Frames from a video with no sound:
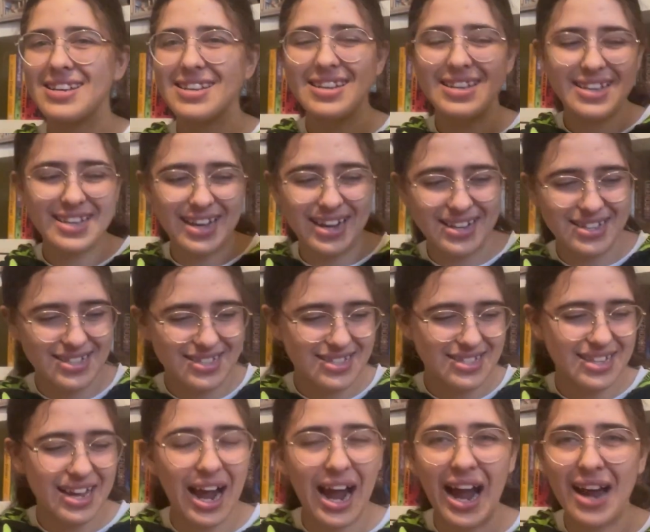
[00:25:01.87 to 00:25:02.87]
Yeah.
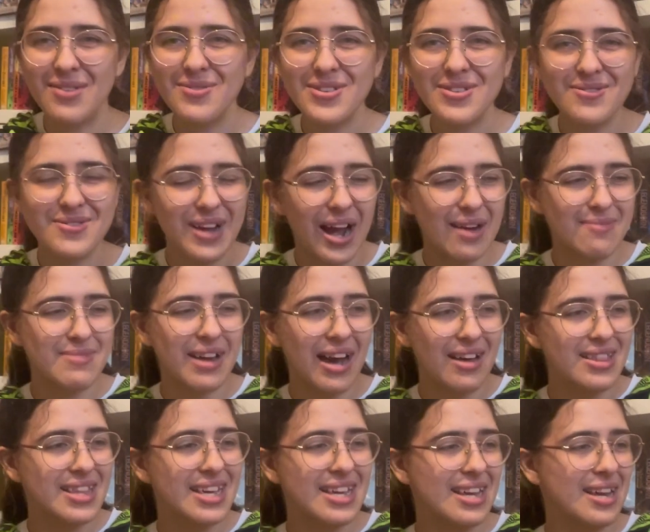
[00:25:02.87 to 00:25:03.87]
I'm now
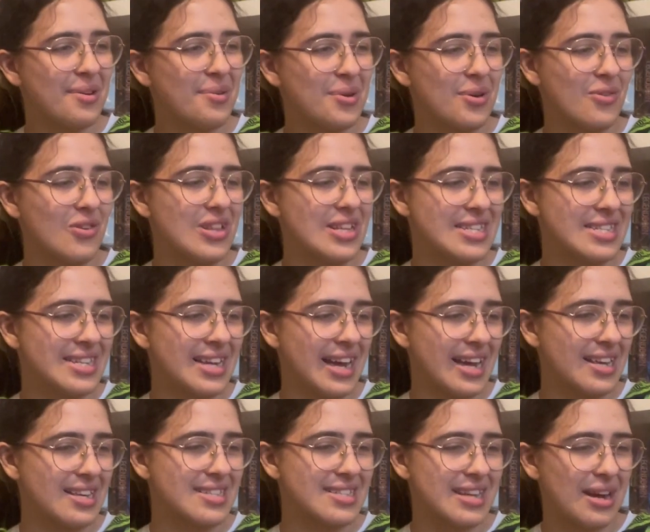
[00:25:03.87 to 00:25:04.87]
thinking I want to read this
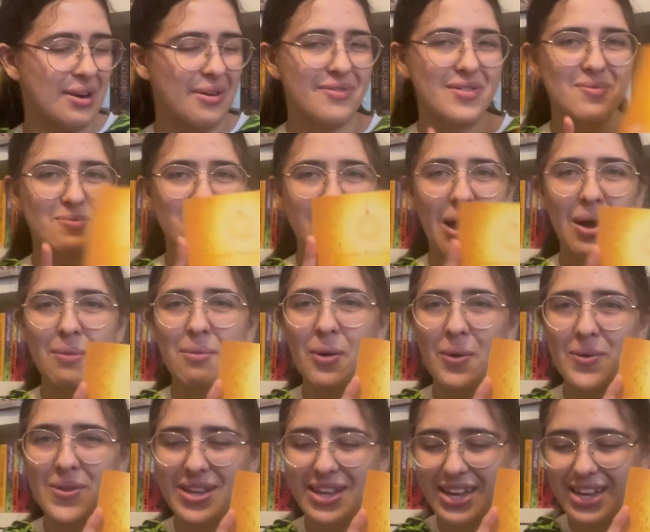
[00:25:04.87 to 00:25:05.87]
next. Now I'm
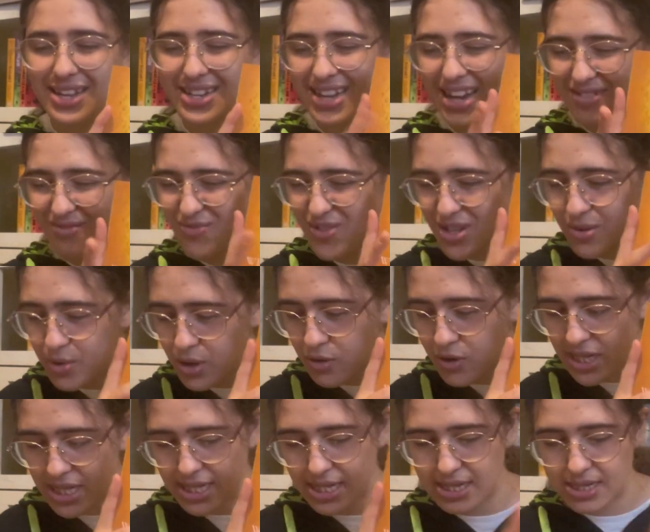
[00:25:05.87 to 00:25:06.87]
holding it. I really want to read
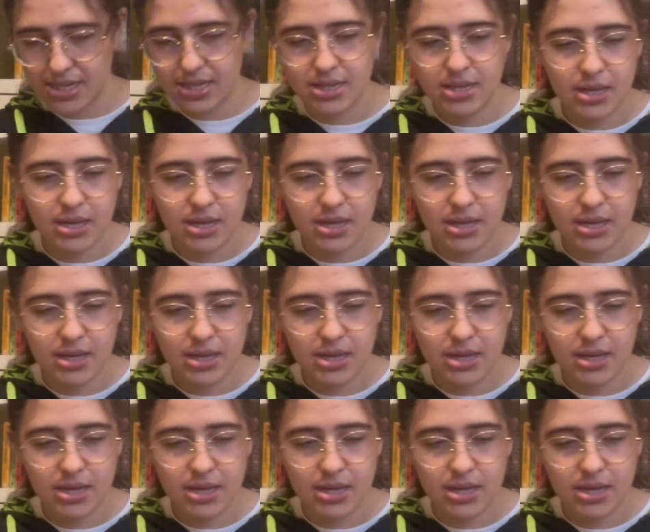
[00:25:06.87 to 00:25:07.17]
this.